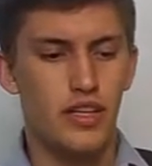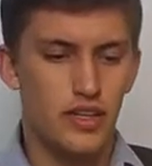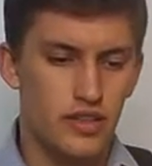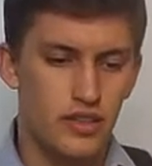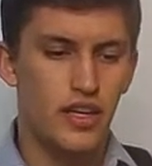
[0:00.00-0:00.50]

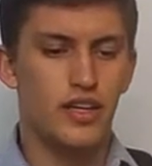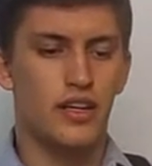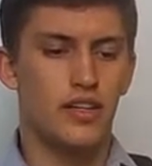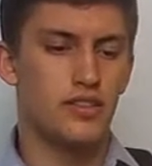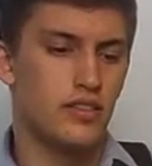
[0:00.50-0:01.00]
it did
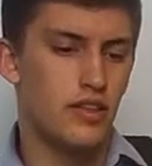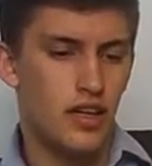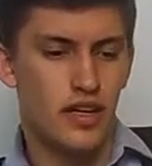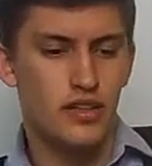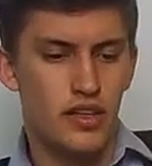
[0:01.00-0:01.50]
us
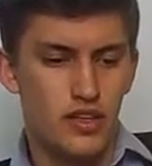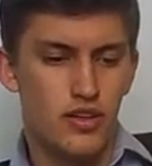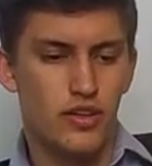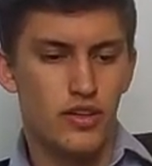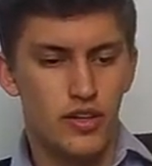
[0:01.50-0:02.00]
the
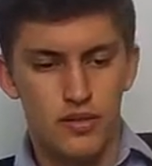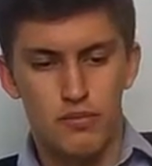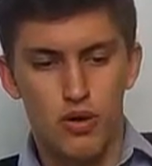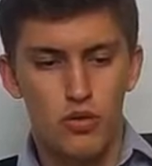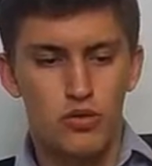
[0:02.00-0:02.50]
docker
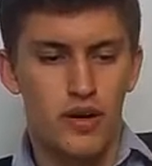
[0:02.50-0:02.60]
compose